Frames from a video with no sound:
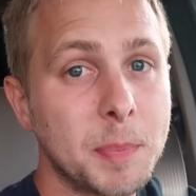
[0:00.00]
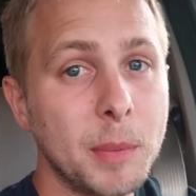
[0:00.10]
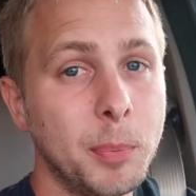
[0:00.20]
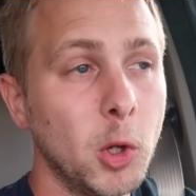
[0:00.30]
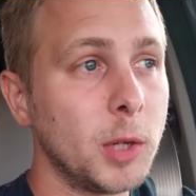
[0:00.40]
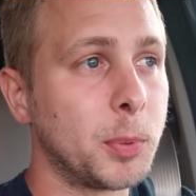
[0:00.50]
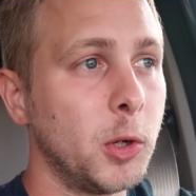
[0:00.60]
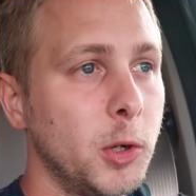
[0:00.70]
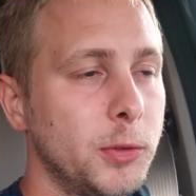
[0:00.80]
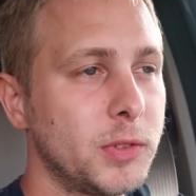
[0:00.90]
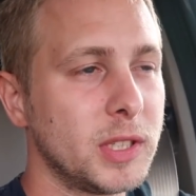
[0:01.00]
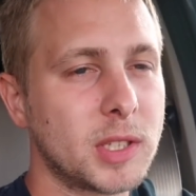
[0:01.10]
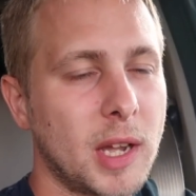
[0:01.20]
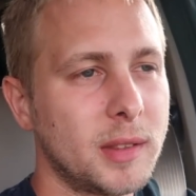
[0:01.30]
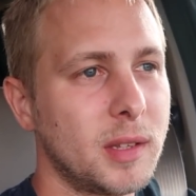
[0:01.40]
been bulletproofed. It's
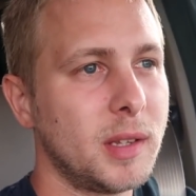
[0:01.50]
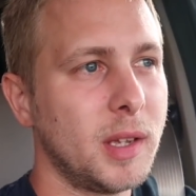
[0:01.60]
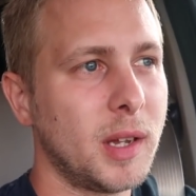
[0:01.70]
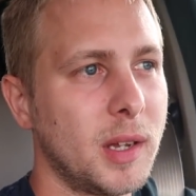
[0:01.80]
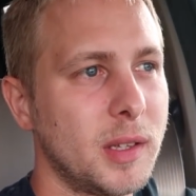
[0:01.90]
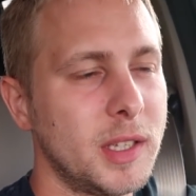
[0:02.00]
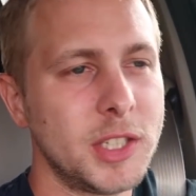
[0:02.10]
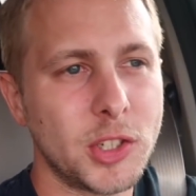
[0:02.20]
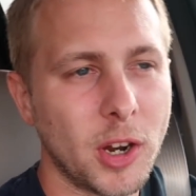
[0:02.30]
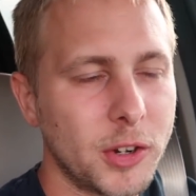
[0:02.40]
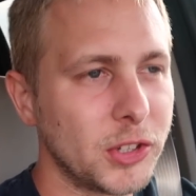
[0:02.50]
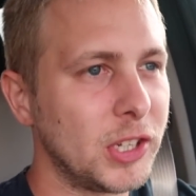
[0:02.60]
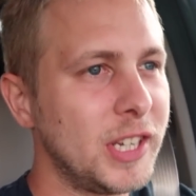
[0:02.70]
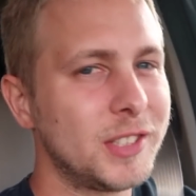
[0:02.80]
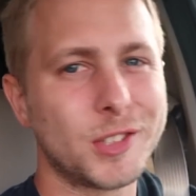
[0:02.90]
got the EGR
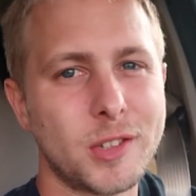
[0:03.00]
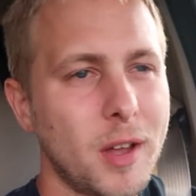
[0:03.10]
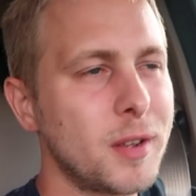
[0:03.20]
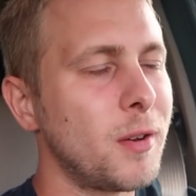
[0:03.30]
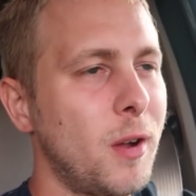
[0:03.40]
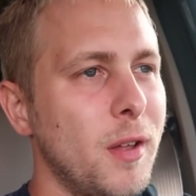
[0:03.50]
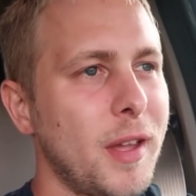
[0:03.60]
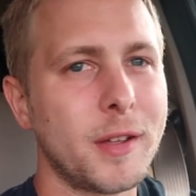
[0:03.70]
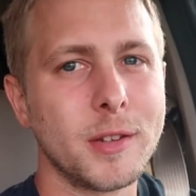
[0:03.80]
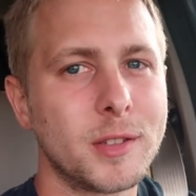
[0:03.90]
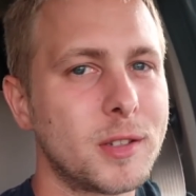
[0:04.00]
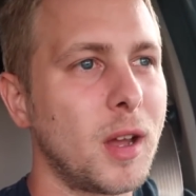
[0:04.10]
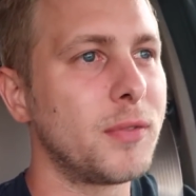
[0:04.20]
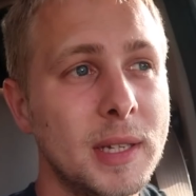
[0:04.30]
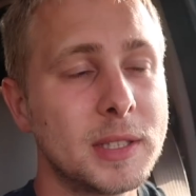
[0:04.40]
delete, studded, all that good
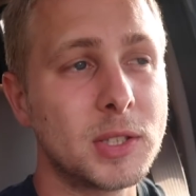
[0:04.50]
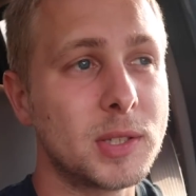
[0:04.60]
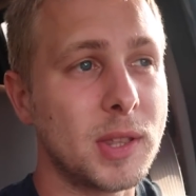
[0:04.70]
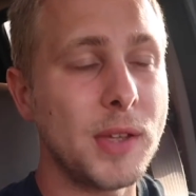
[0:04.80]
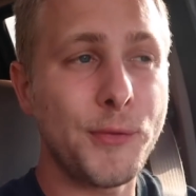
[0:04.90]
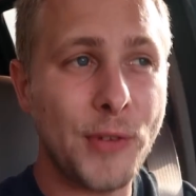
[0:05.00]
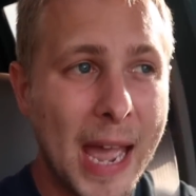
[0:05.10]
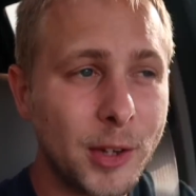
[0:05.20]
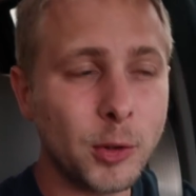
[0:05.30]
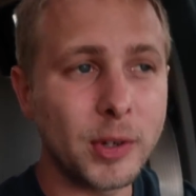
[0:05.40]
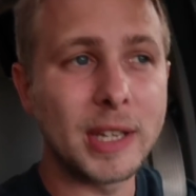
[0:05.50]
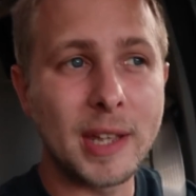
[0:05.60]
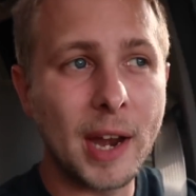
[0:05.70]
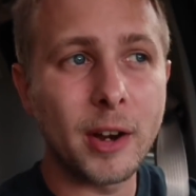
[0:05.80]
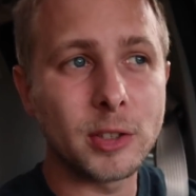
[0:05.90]
stuff. It's the factory
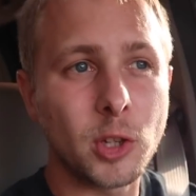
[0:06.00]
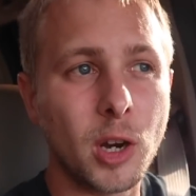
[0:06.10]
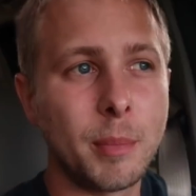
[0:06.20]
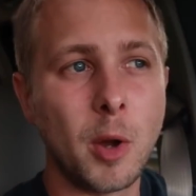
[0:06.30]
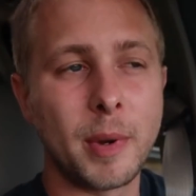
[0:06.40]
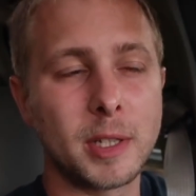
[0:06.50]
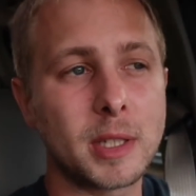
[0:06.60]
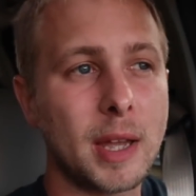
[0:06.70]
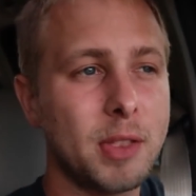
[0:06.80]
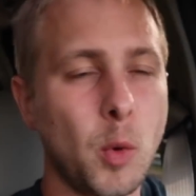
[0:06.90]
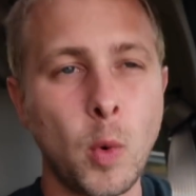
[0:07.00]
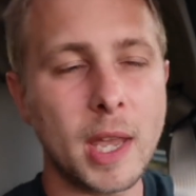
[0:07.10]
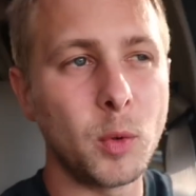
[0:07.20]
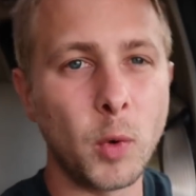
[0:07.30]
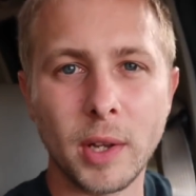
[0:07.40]
Garrett turbo, but it's got the
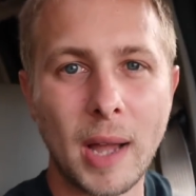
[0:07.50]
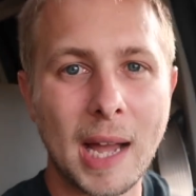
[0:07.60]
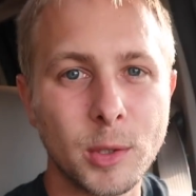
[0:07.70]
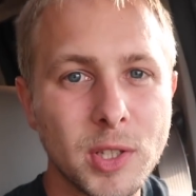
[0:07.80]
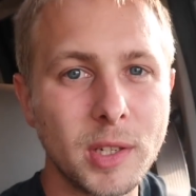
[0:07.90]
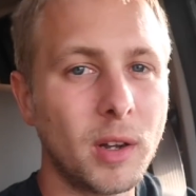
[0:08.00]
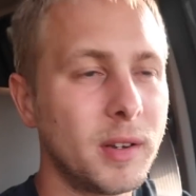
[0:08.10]
Wicked wheel housing